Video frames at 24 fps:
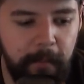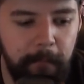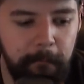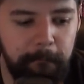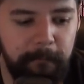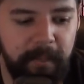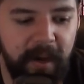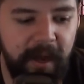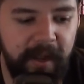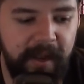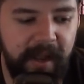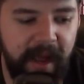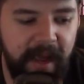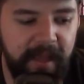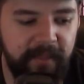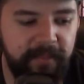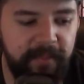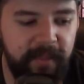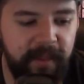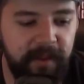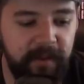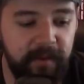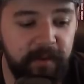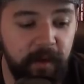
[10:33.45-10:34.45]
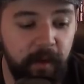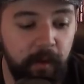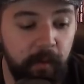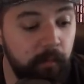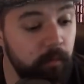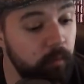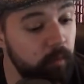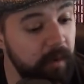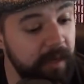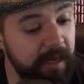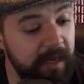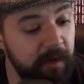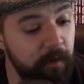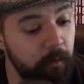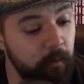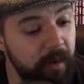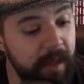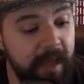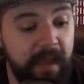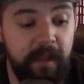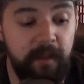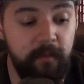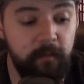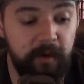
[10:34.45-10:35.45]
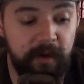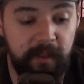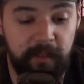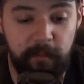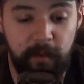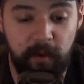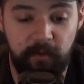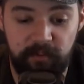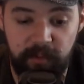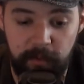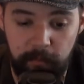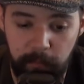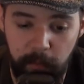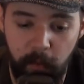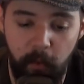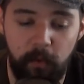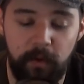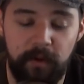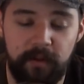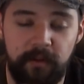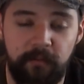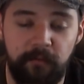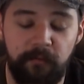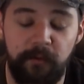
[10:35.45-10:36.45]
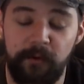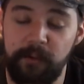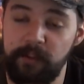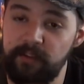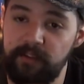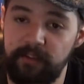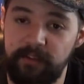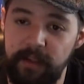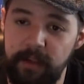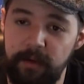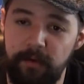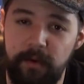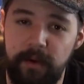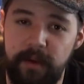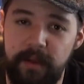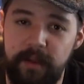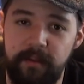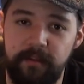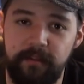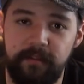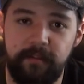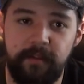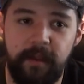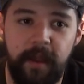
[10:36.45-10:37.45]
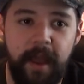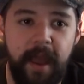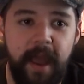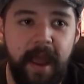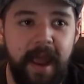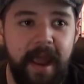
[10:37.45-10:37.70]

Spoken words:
but I think in a way one of the most important for the series,